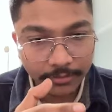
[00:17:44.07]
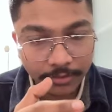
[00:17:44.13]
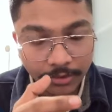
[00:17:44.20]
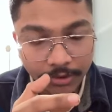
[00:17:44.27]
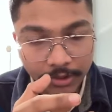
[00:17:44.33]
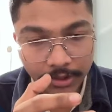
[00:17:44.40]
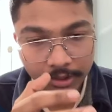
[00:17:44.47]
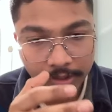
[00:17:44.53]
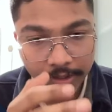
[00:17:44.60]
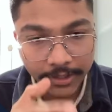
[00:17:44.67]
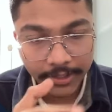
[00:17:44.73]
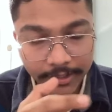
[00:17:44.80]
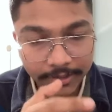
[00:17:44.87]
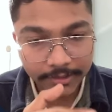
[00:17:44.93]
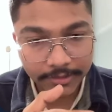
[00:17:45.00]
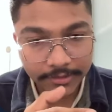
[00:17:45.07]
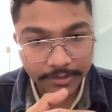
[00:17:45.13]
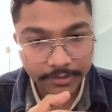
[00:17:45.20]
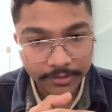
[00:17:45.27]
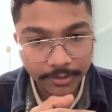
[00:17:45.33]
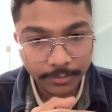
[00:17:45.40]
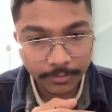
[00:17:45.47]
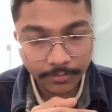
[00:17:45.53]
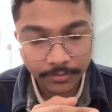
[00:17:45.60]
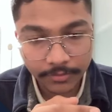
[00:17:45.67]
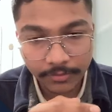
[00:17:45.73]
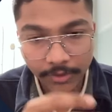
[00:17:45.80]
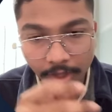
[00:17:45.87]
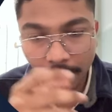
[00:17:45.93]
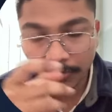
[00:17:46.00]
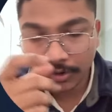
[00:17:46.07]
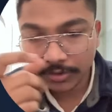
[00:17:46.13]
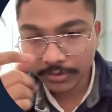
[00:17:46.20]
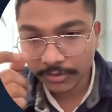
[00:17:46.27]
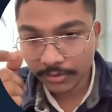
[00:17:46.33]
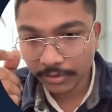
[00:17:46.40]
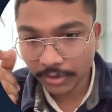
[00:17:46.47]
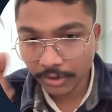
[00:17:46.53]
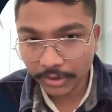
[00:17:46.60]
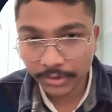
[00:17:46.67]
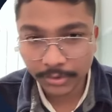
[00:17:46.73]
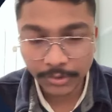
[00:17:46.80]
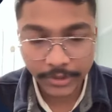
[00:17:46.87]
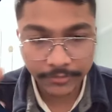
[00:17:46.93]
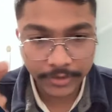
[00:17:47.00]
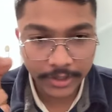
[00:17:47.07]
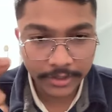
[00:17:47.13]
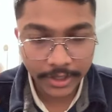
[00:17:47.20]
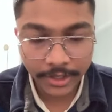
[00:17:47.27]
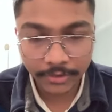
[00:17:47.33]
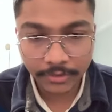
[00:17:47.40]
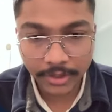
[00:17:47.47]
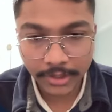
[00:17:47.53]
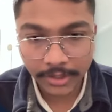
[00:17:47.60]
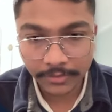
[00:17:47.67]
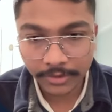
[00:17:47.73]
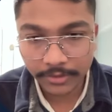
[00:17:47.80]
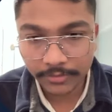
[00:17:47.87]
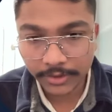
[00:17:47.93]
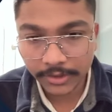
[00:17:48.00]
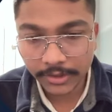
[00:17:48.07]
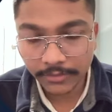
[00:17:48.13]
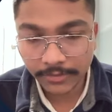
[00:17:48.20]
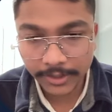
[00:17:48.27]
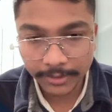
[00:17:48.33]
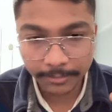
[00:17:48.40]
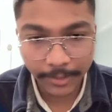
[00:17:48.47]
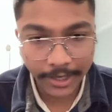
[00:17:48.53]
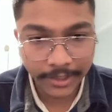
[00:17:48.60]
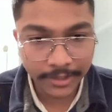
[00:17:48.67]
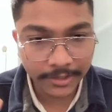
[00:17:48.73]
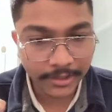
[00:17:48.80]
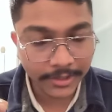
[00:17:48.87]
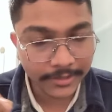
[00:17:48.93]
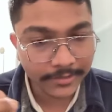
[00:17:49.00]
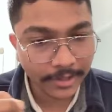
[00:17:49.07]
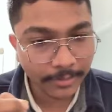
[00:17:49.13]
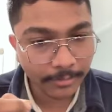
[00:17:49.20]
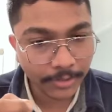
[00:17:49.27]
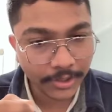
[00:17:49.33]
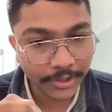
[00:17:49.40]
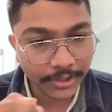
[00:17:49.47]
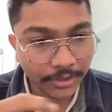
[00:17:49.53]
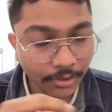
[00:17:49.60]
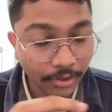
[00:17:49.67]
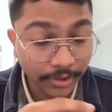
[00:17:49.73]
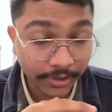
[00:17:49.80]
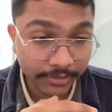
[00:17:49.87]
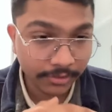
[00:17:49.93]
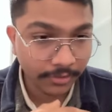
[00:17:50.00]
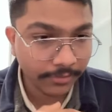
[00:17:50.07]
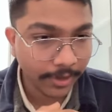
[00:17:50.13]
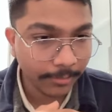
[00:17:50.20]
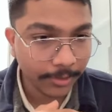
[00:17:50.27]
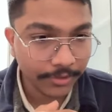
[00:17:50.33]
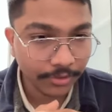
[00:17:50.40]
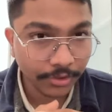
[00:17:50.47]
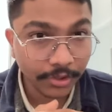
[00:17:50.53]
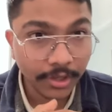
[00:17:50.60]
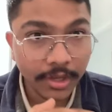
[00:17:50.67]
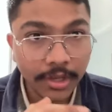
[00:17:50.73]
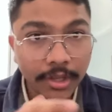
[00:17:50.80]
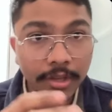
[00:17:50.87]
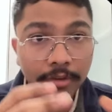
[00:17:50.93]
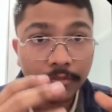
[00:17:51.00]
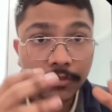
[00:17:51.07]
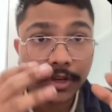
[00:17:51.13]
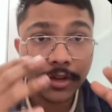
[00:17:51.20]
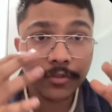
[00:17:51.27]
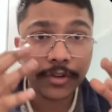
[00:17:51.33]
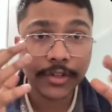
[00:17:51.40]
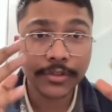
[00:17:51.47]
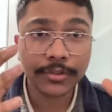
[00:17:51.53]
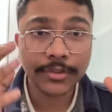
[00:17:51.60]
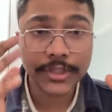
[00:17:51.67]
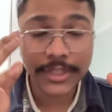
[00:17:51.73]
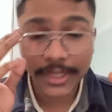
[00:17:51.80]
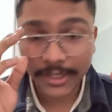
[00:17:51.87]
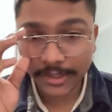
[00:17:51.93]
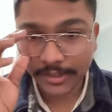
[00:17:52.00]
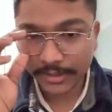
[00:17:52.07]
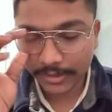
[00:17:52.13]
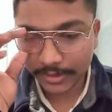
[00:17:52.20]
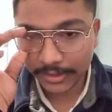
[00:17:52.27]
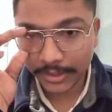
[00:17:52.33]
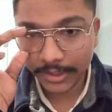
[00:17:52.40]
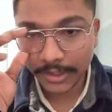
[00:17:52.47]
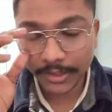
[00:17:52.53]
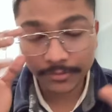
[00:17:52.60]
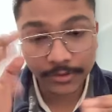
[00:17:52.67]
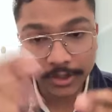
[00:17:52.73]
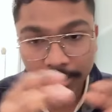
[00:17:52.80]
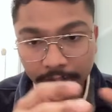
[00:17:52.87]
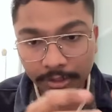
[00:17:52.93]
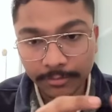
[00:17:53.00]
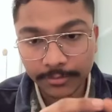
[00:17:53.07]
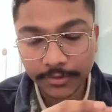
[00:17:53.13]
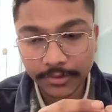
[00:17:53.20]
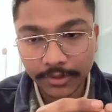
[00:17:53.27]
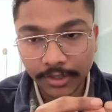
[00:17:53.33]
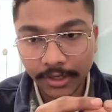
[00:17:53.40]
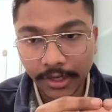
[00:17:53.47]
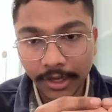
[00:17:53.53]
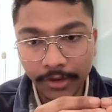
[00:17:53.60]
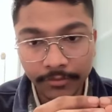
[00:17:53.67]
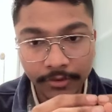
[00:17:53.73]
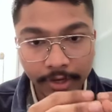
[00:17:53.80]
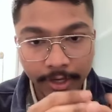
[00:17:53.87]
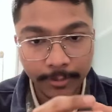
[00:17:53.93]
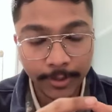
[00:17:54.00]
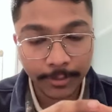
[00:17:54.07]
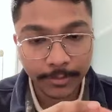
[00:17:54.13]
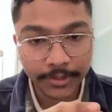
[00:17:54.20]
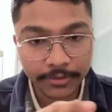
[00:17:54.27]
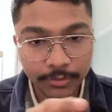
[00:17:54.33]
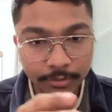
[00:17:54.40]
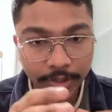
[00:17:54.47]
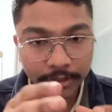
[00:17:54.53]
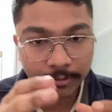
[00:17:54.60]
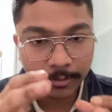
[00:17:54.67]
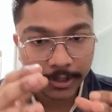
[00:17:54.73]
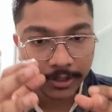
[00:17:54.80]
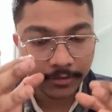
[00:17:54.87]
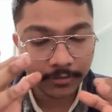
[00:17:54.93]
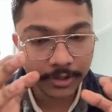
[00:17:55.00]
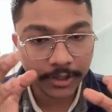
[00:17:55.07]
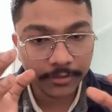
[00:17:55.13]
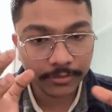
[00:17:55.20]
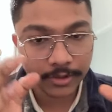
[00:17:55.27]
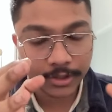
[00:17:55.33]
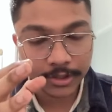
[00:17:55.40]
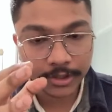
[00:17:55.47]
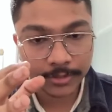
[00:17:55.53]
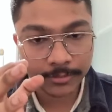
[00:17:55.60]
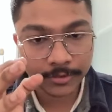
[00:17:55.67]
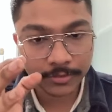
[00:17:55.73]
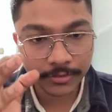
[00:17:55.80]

for creating this system. We have also gone through every granular level with the very practical example in the context of Amazon. We have also checked the different terms. I have tried my best to explain every different terms